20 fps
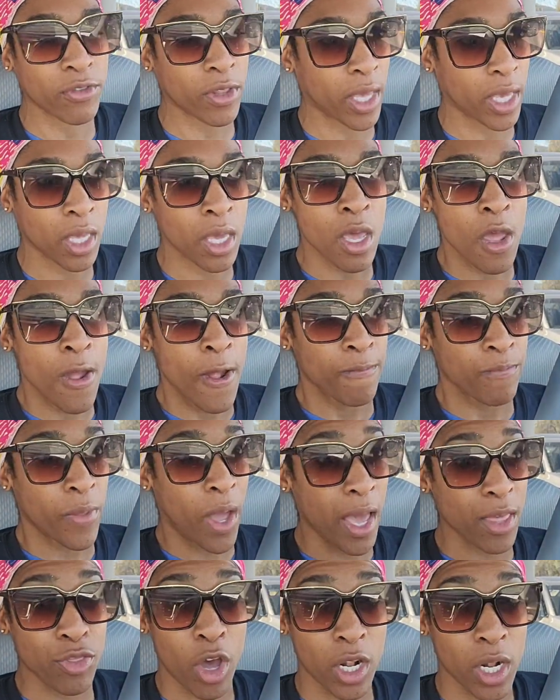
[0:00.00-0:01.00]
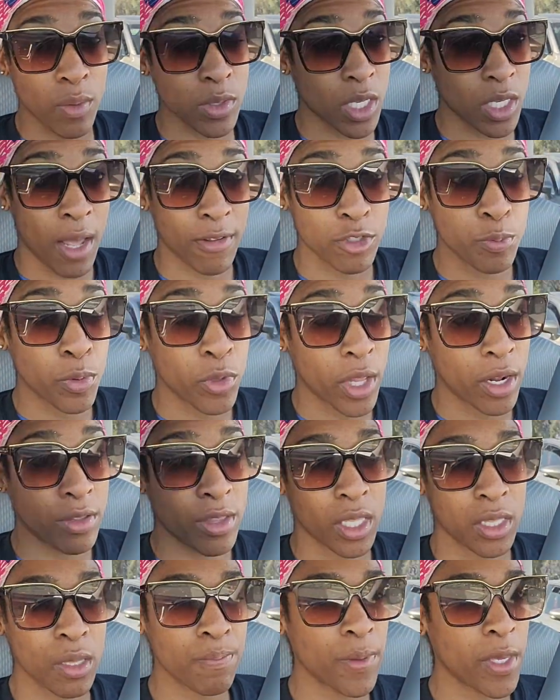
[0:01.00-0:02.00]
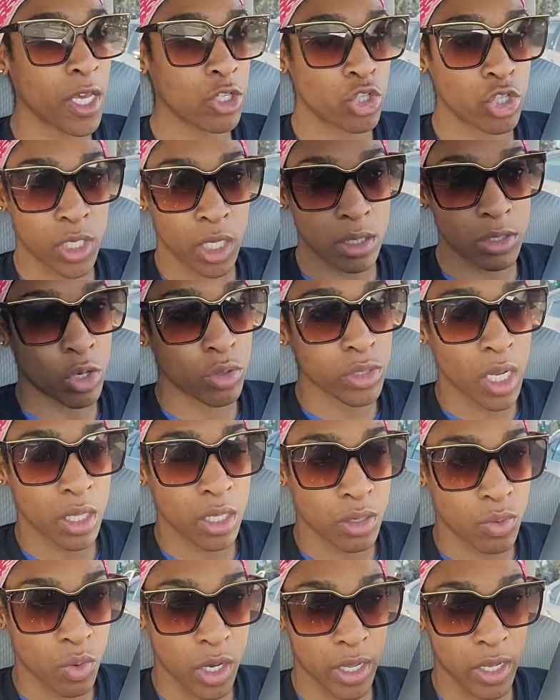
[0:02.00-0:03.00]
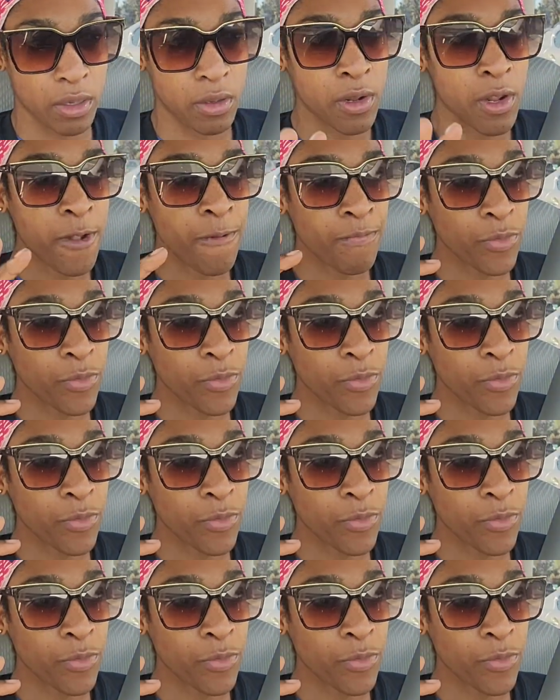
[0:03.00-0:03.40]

Like, I thought I was going to have to pull out of the Olympia. She's like, don't tell anyone.